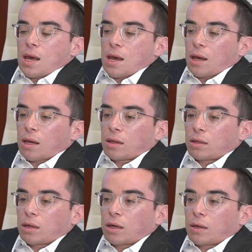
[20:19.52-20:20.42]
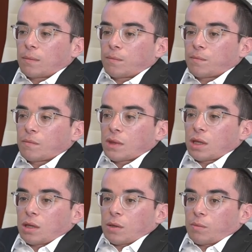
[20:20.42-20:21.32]
And,
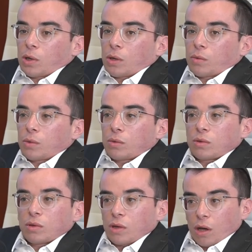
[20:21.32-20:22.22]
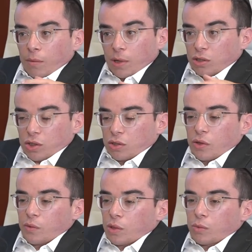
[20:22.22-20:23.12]
but we, amongst
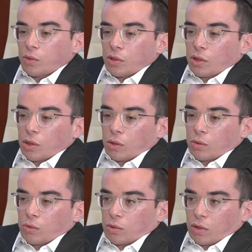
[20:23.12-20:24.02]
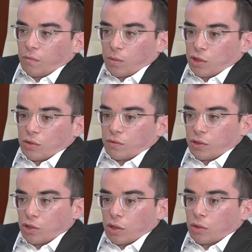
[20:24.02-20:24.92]
ourselves, we don't really know much of
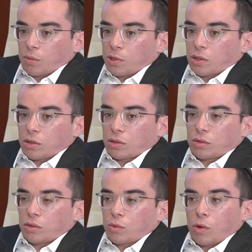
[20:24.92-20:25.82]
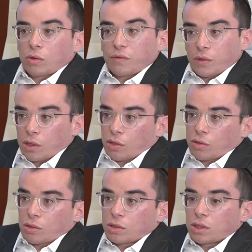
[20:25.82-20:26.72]
each other because, we're all different
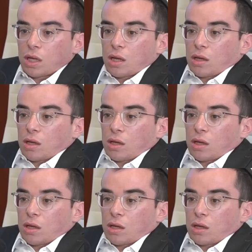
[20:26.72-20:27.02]
ages,